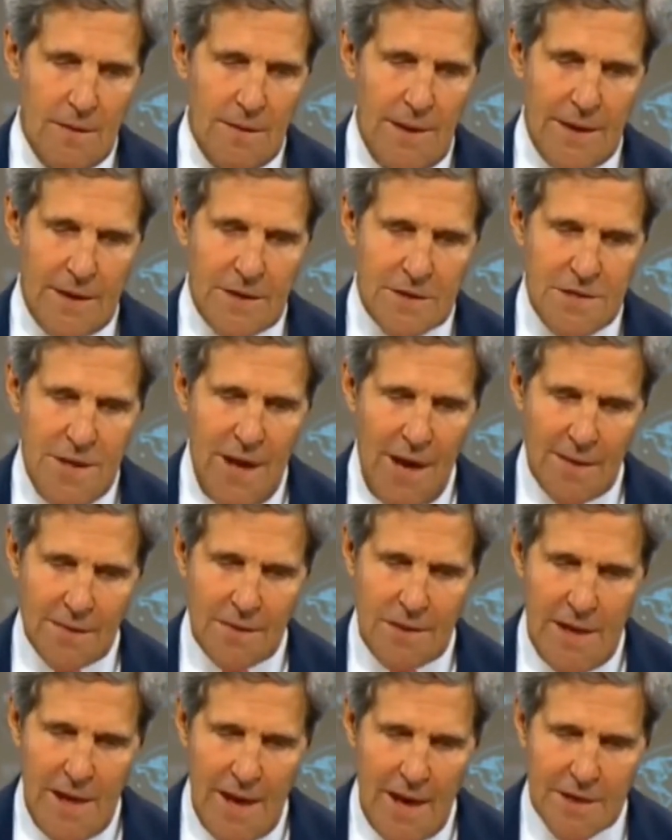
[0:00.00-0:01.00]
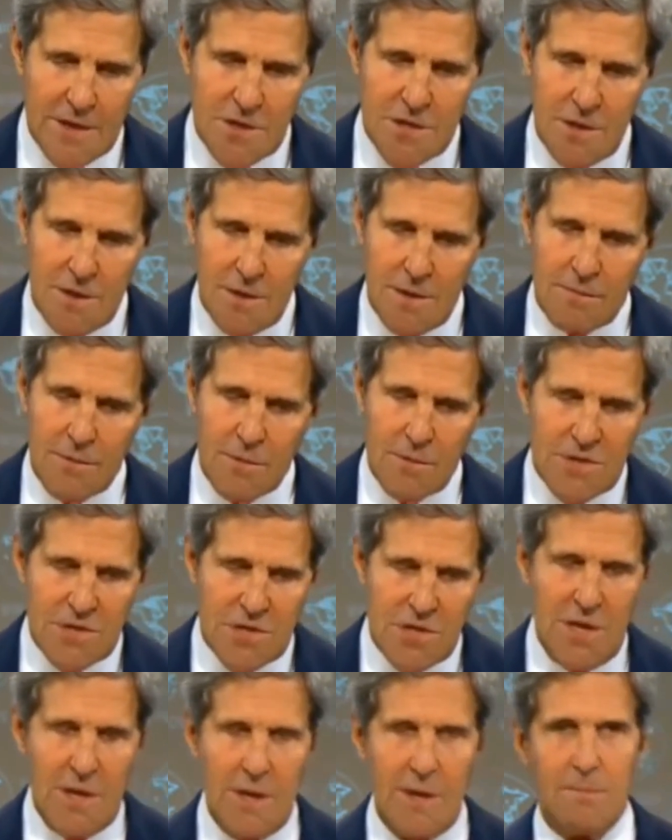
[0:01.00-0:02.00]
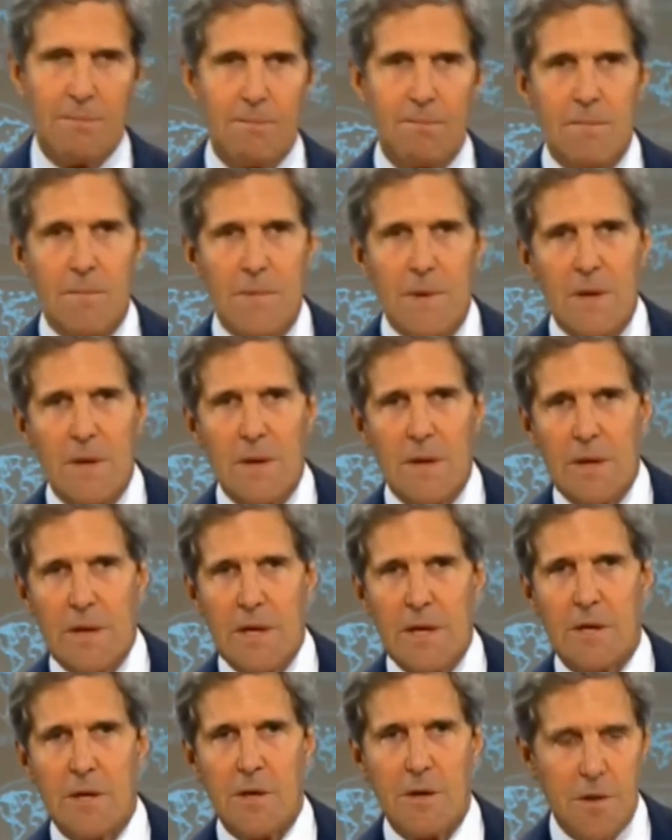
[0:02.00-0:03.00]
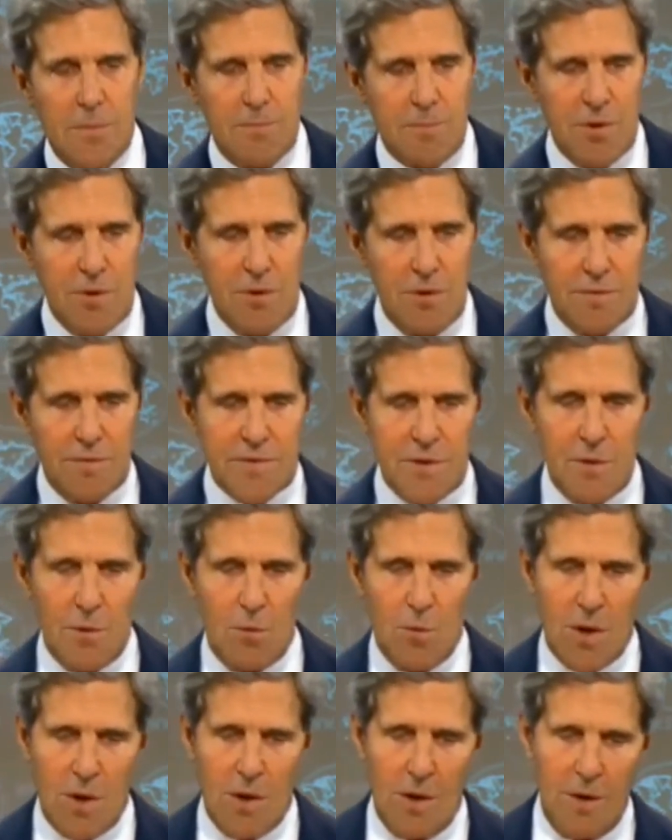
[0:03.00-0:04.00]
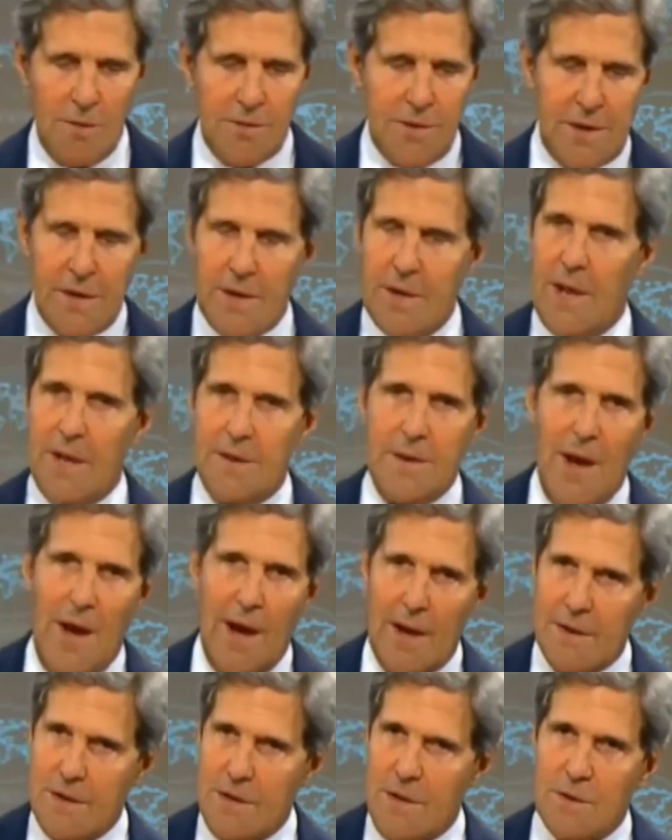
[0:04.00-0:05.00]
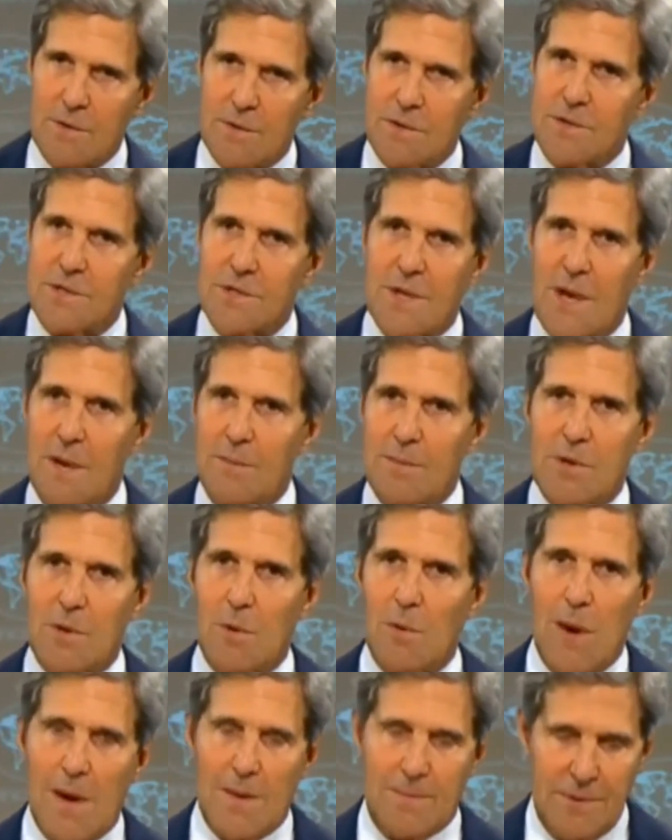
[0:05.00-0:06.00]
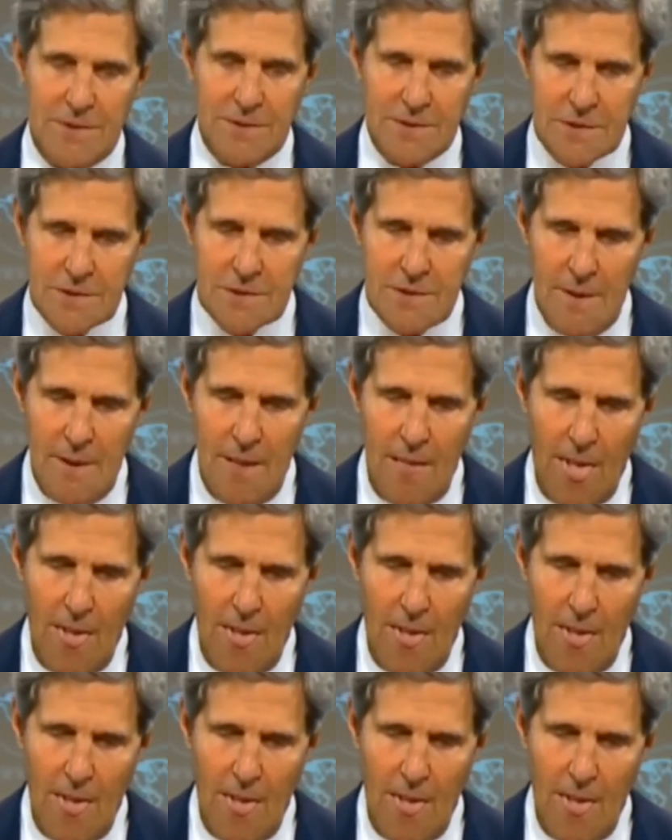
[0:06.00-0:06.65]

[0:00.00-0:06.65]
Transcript: That is not the action of a regime eager to prove to the world that it had not used chemical weapons.